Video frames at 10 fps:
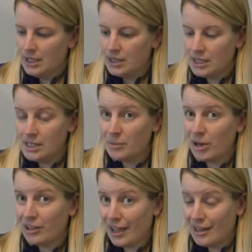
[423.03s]
this
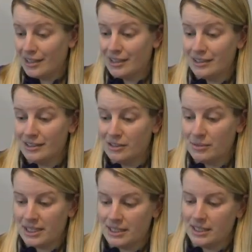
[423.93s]
part can get a little
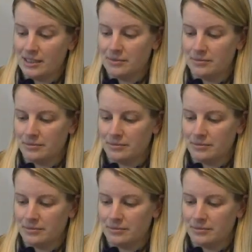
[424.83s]
messy,